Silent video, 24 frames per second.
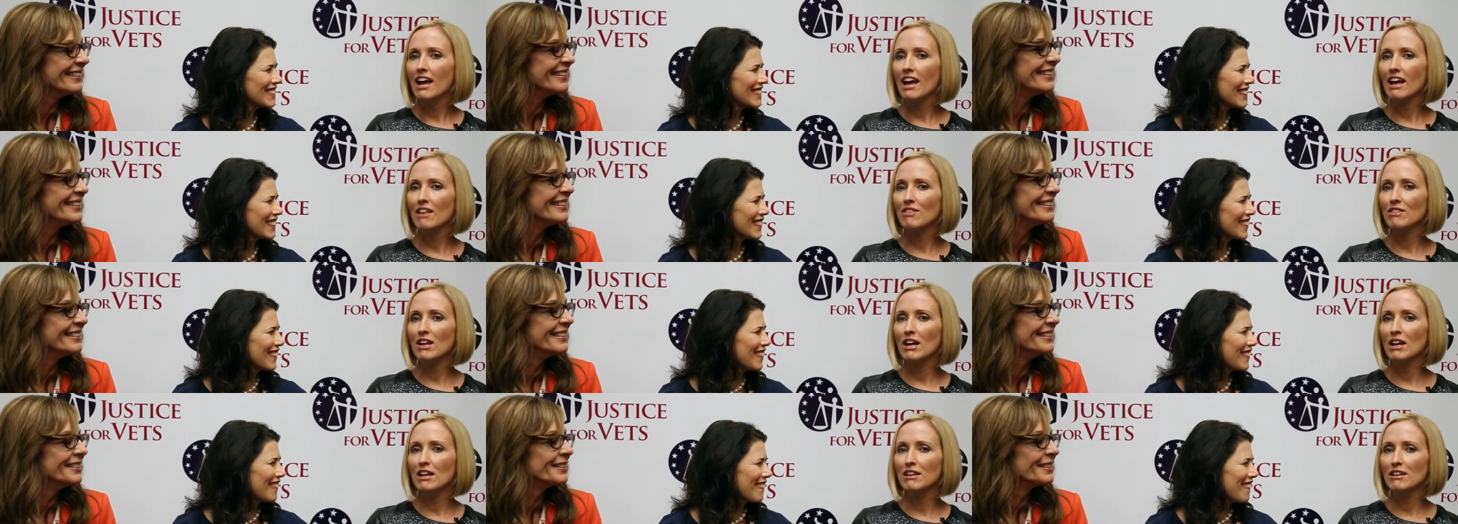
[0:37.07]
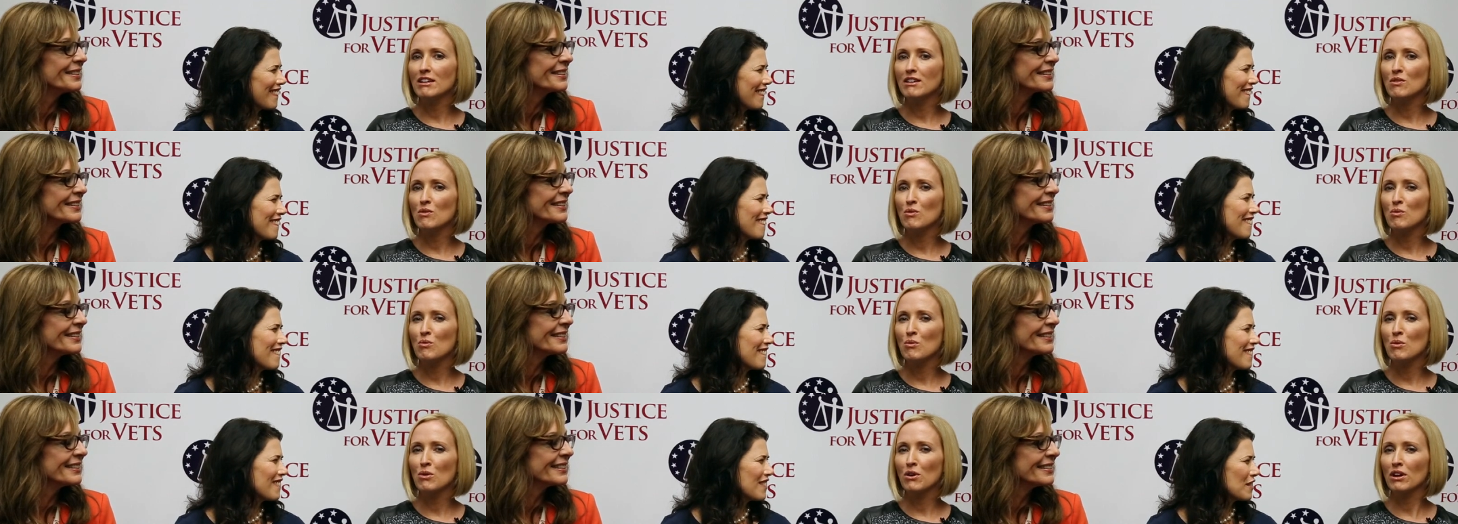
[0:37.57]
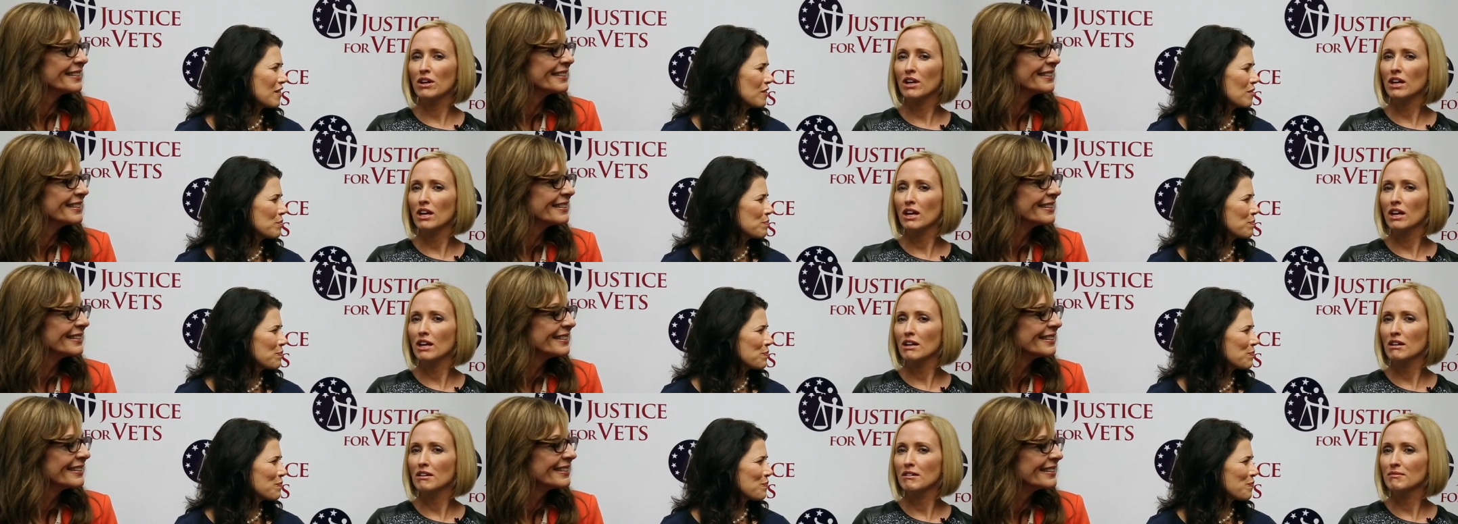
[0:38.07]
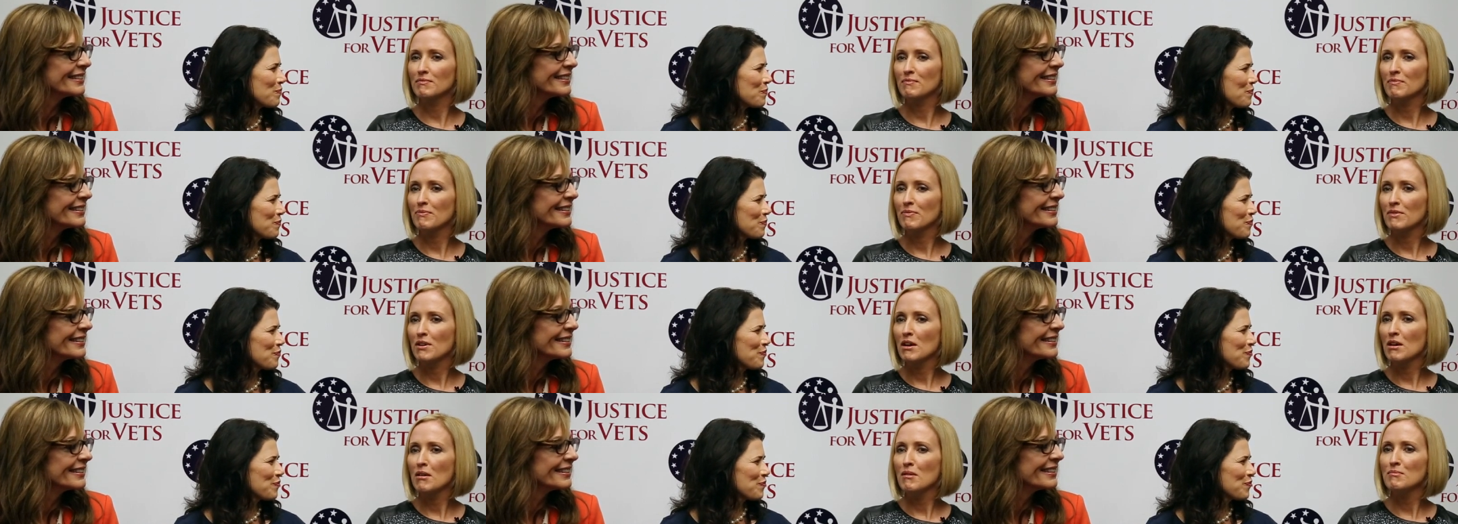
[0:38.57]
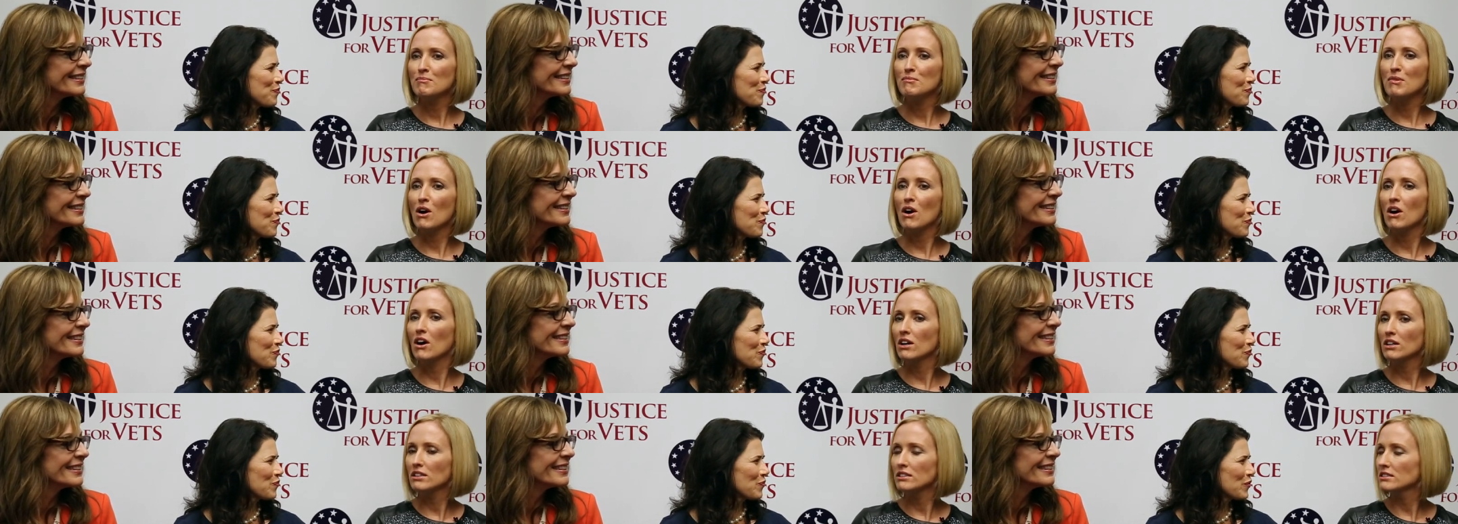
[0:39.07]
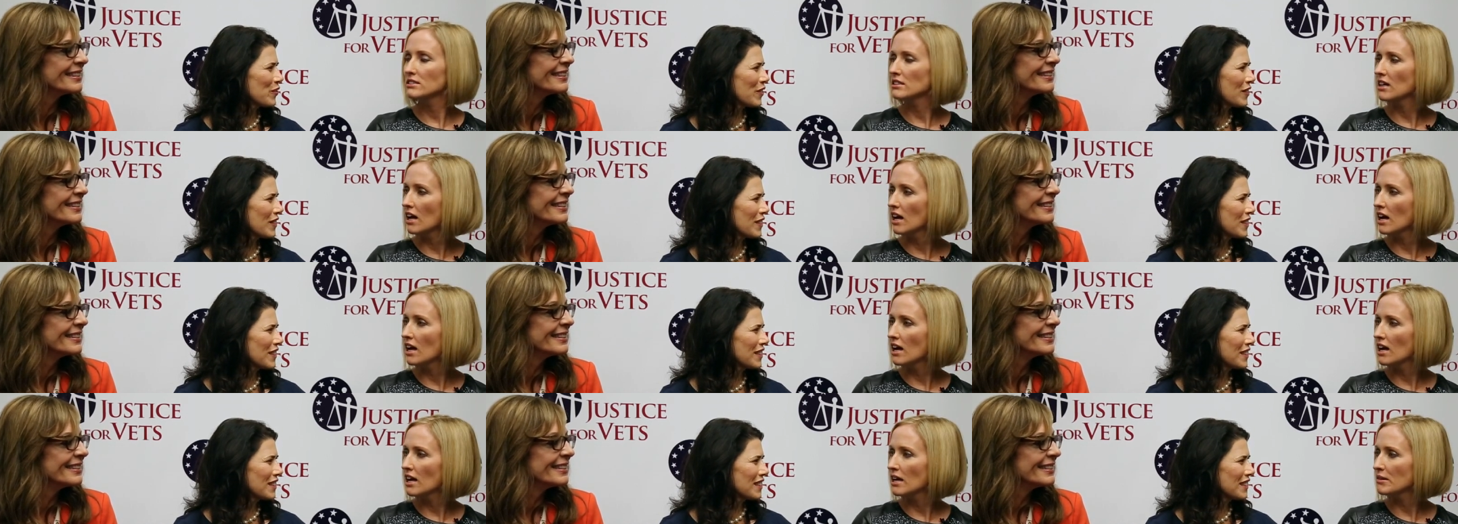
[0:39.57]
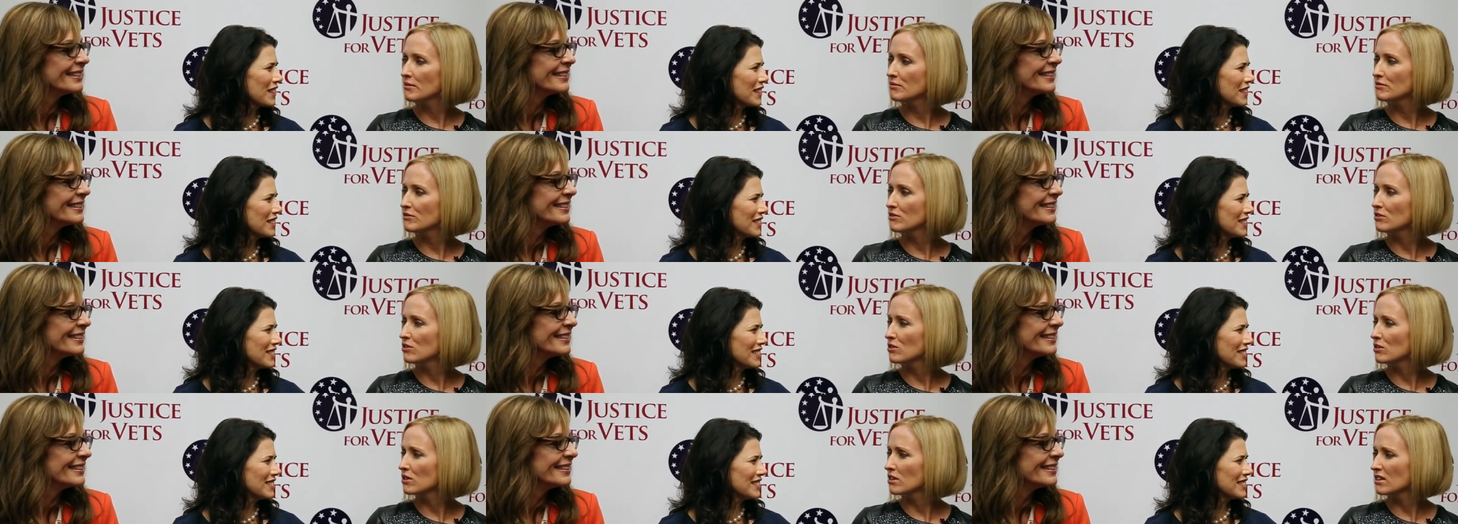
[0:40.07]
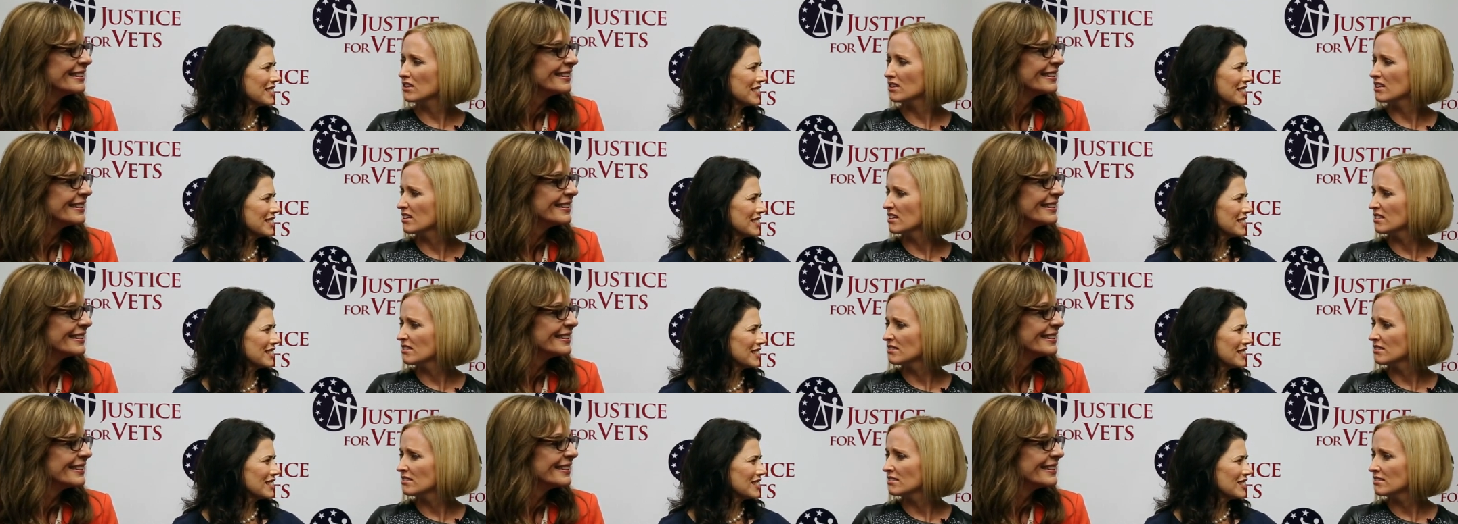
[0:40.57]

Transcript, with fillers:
Speaker 1: And then working part-time for a